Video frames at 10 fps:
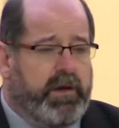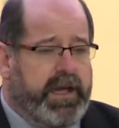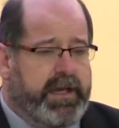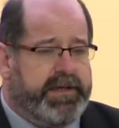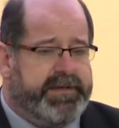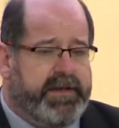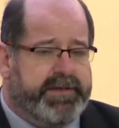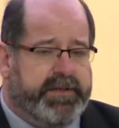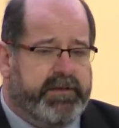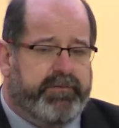In a
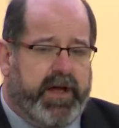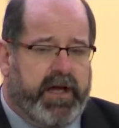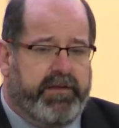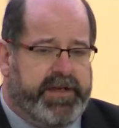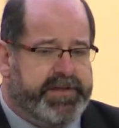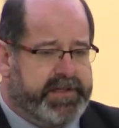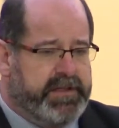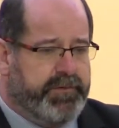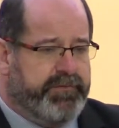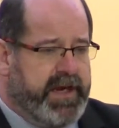sense of this
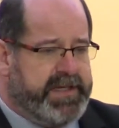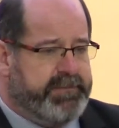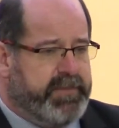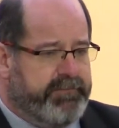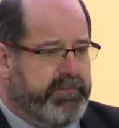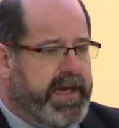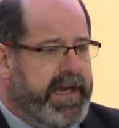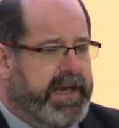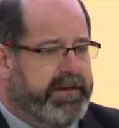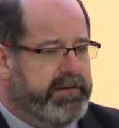little phrase above my head.